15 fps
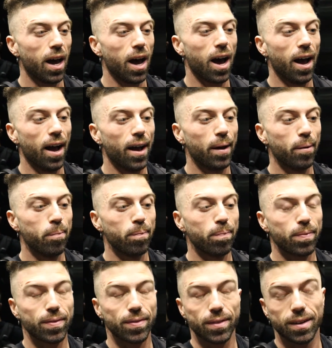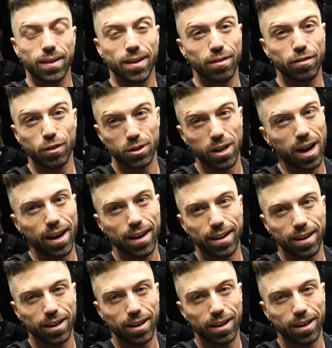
I feel tired.